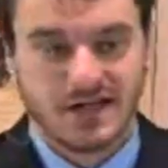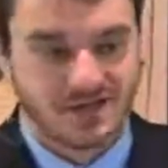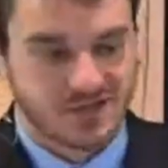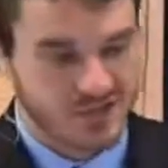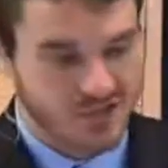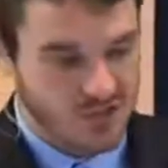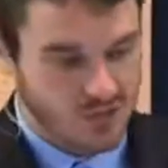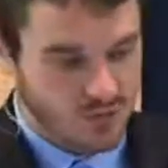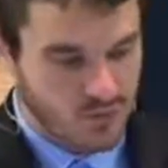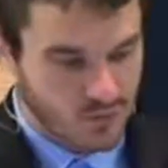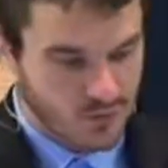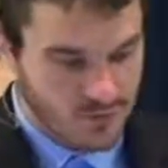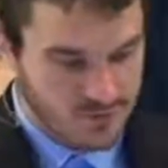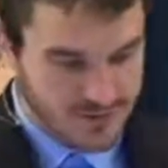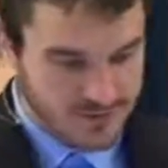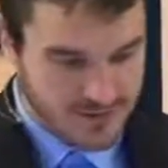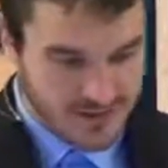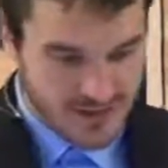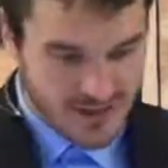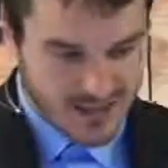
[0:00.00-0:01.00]
And so,
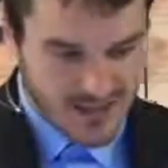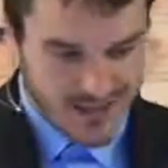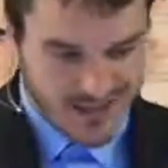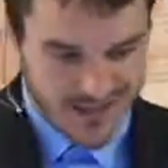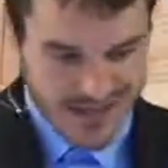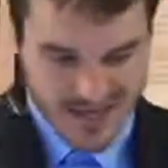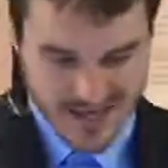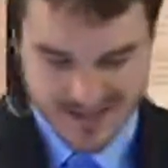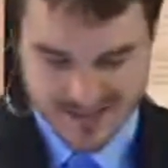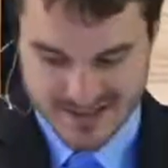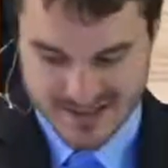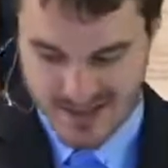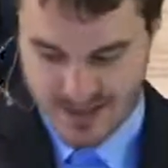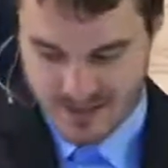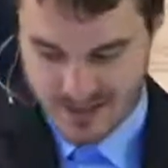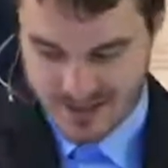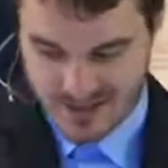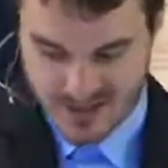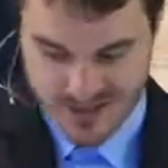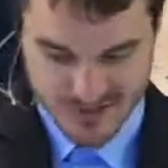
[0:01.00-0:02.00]
I guess I
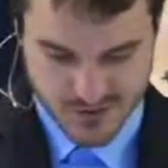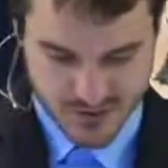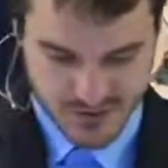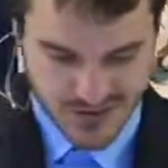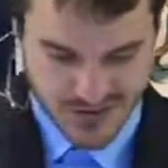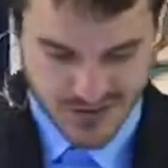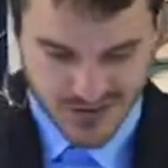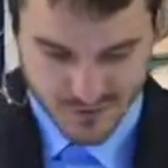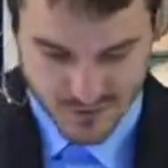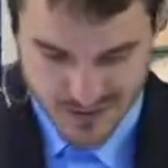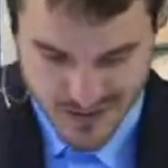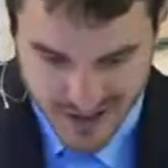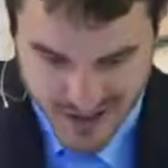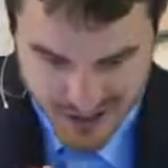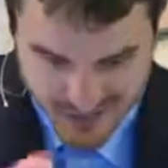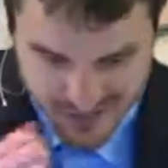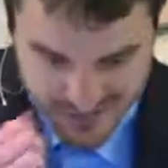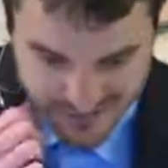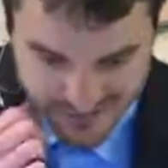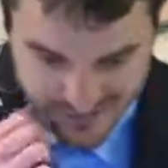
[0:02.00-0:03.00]
was going to do it later, but it
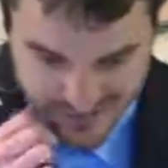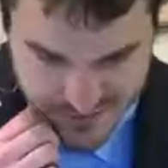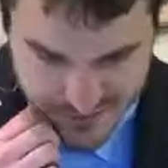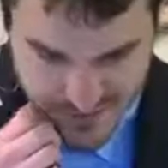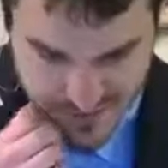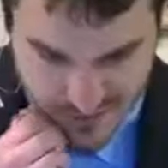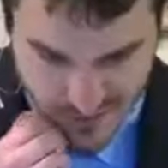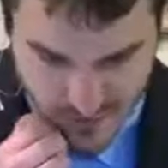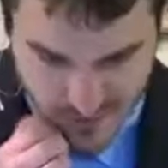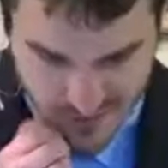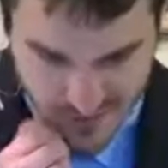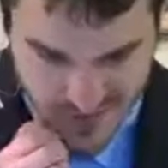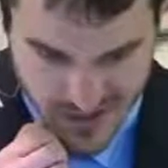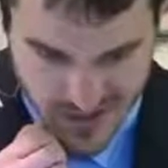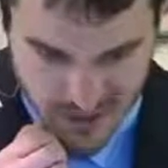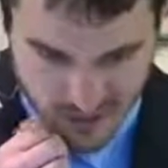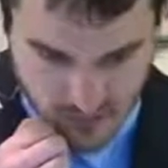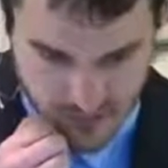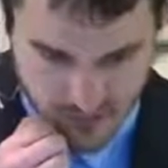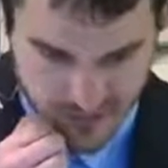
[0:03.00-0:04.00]
actually fits pretty well
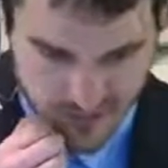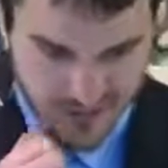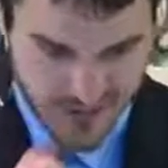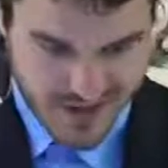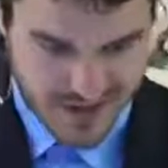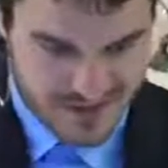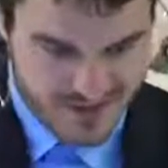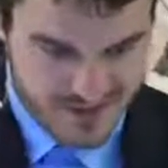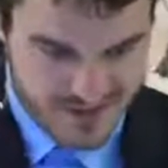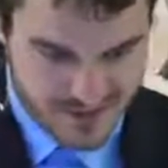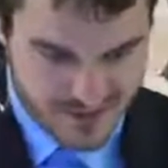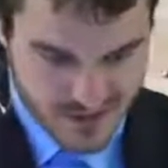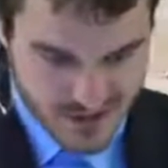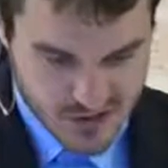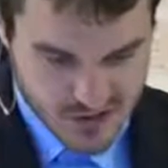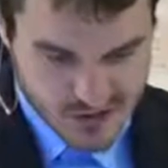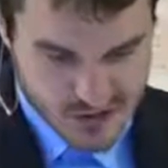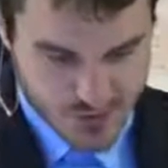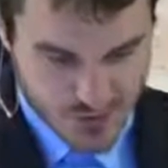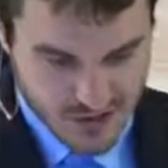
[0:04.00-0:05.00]
now with this.
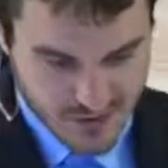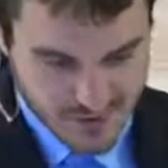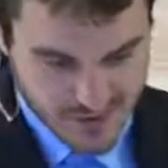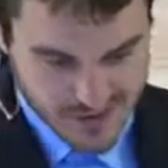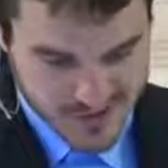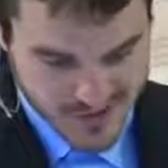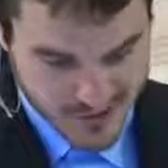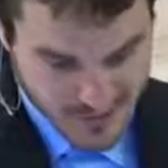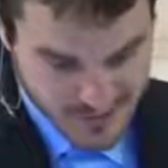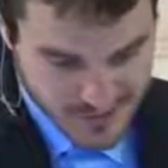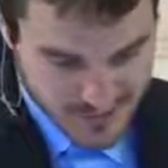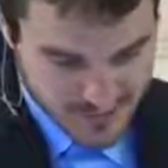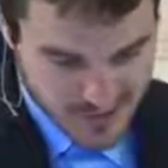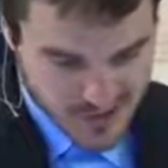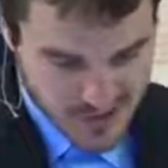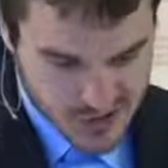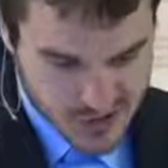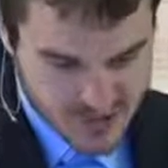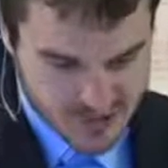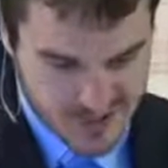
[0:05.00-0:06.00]
So what I'm going to do is I'm
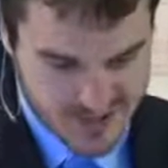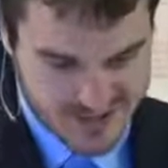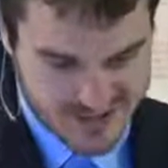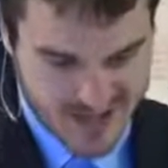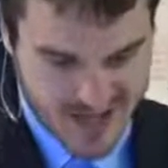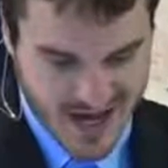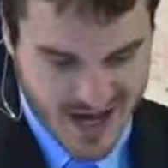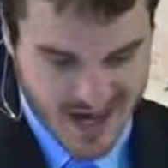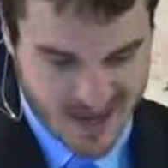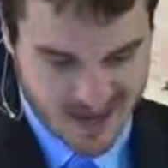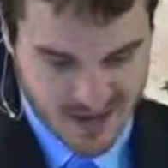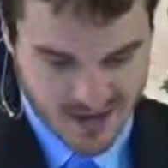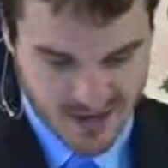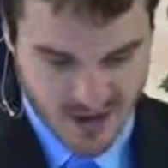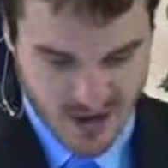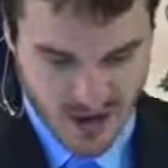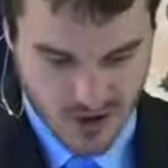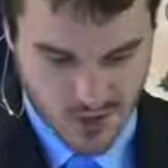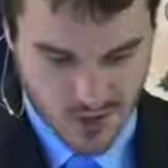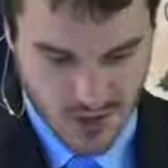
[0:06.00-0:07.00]
going to address
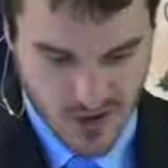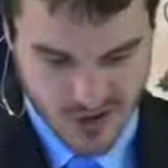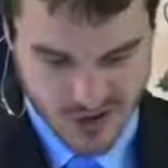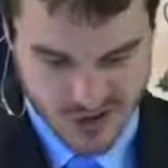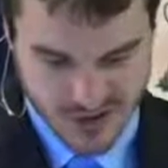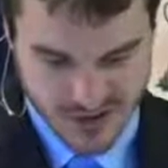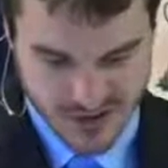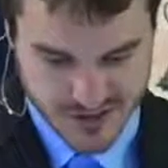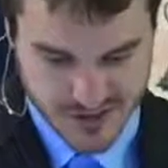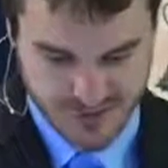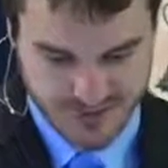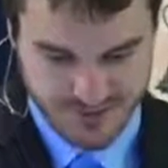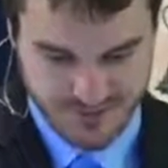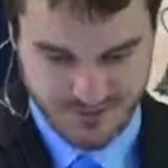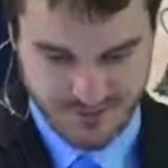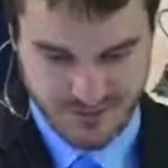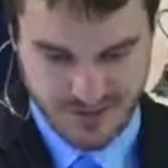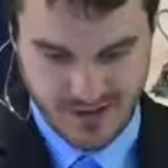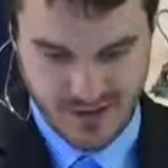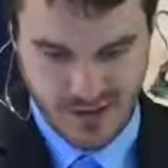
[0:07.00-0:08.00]
our question
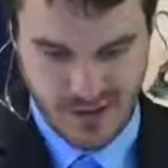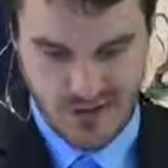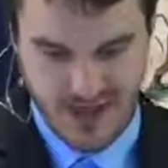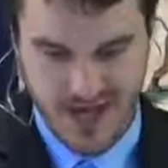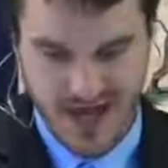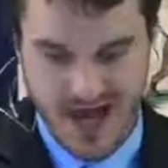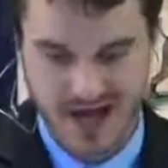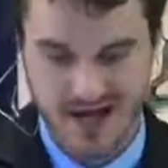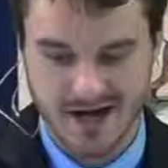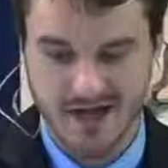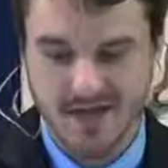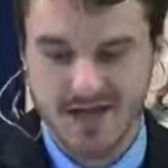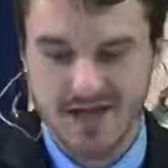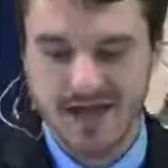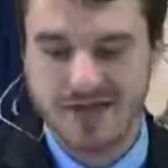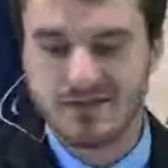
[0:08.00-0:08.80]
that we had.